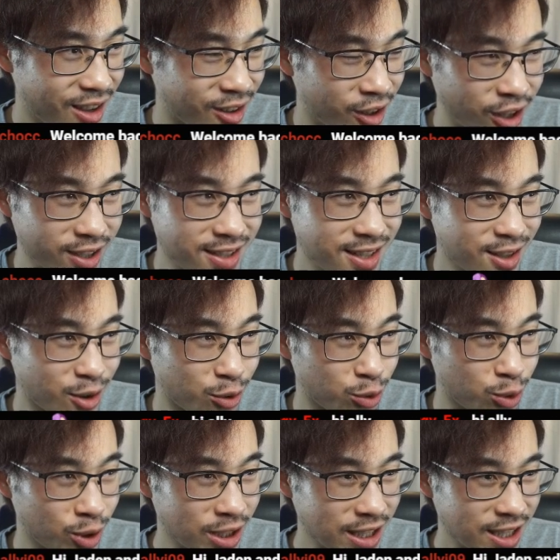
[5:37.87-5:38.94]
This is a
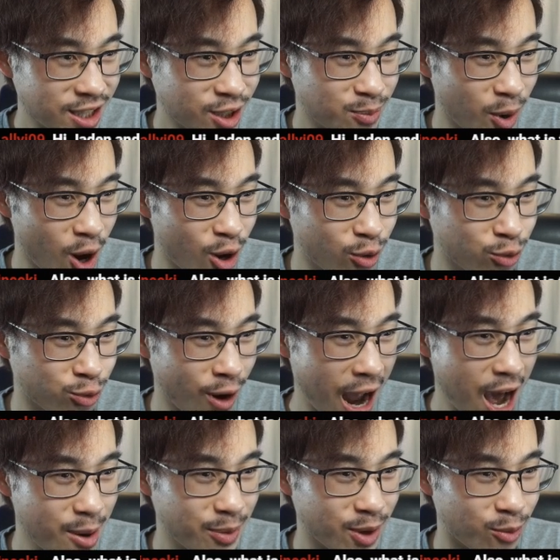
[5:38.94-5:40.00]
really small
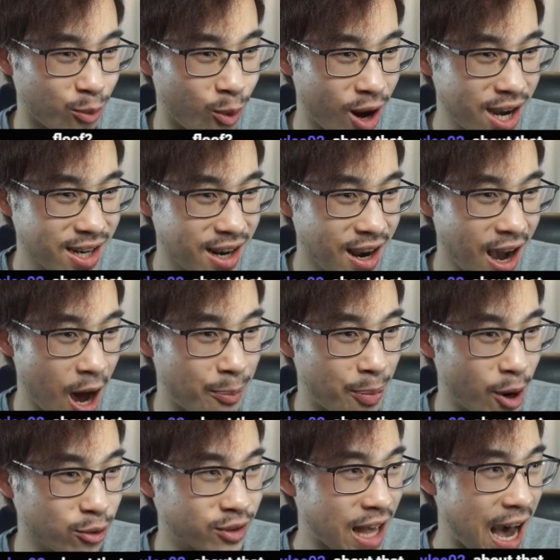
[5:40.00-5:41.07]
rabbit. What?
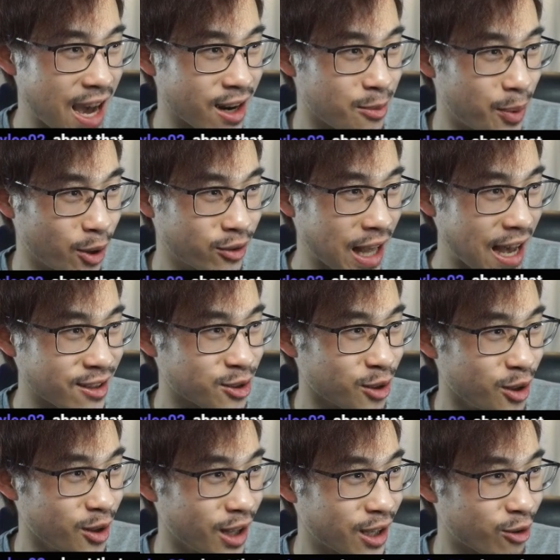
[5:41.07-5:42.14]
About that.
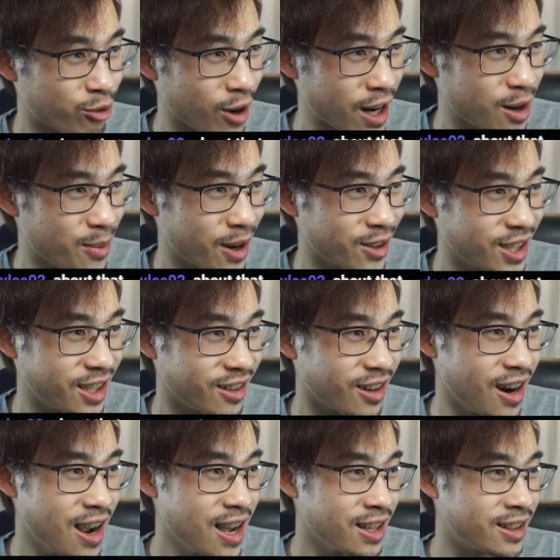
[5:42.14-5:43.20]
So like right about here.
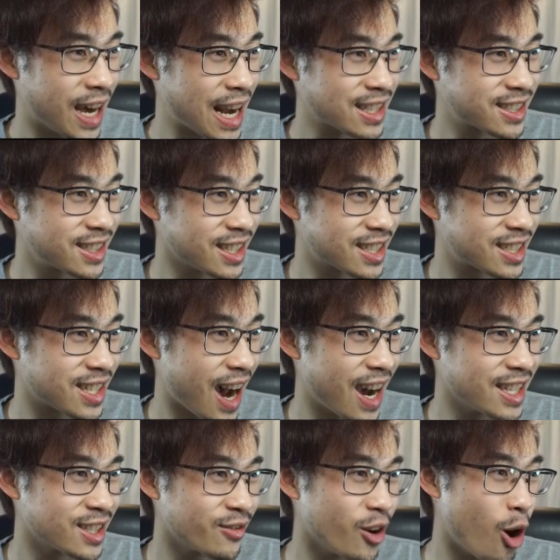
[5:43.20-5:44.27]
That's the
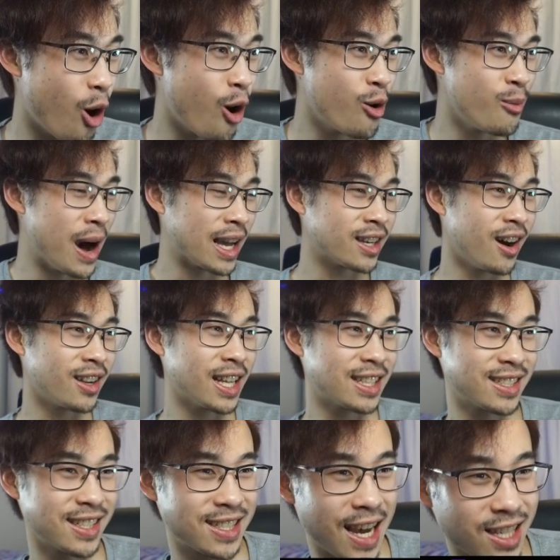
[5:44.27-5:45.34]
size of, oh my god, that's
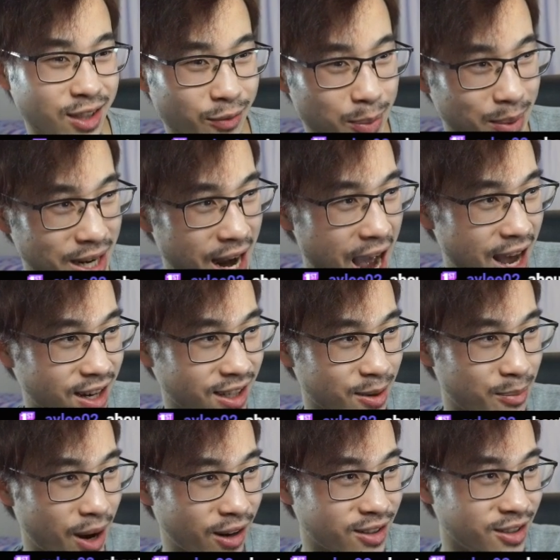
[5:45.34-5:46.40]
the size of a banana
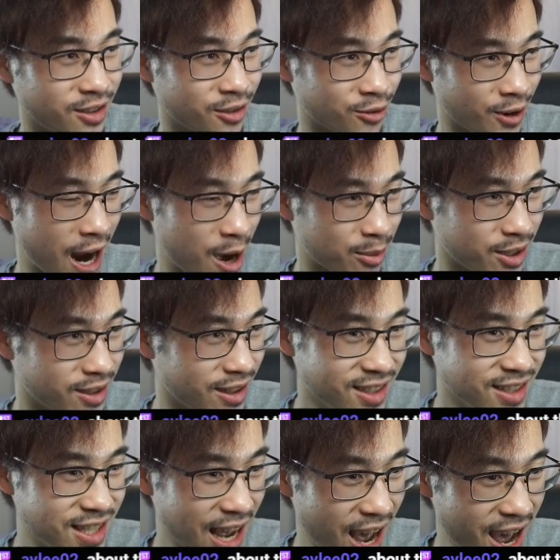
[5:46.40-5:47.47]
compared to your rabbit.
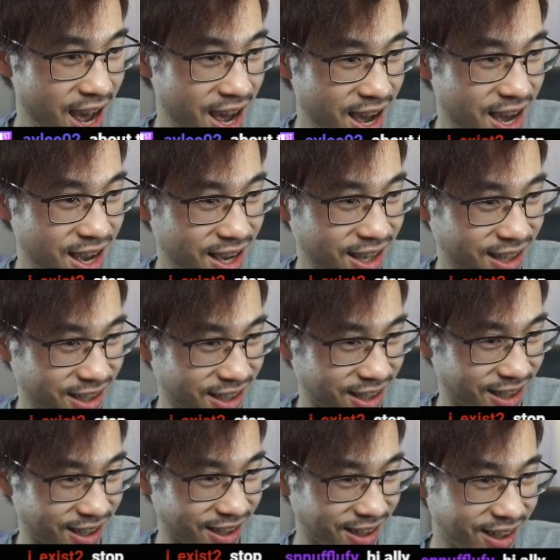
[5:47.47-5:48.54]

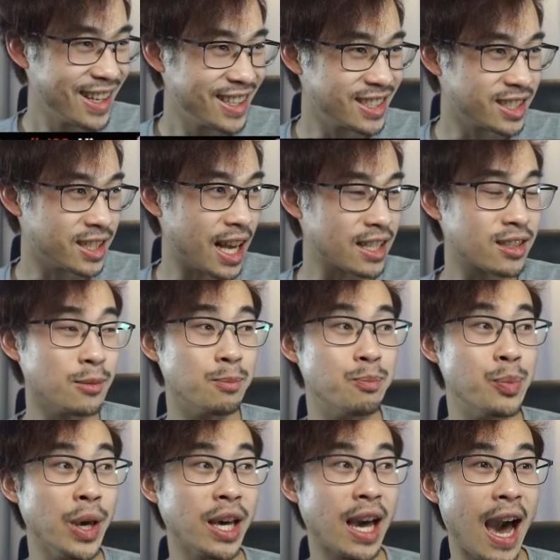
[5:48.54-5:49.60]
Dang! That's a
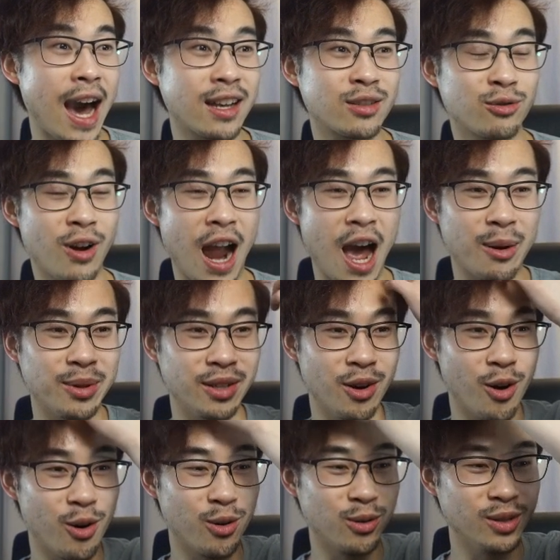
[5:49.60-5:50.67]
big ass rabbit.
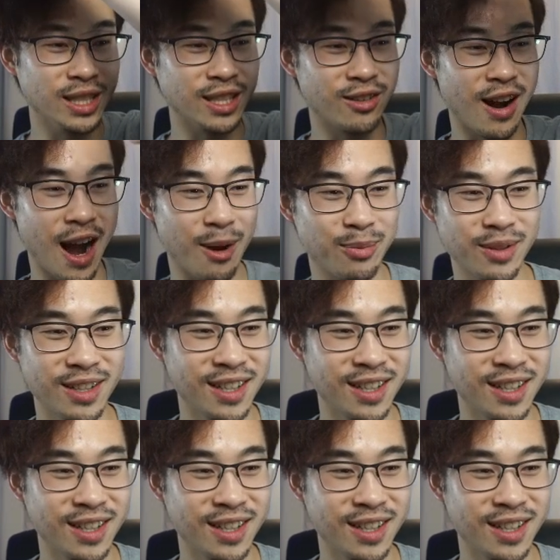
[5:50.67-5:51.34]
Holy crap.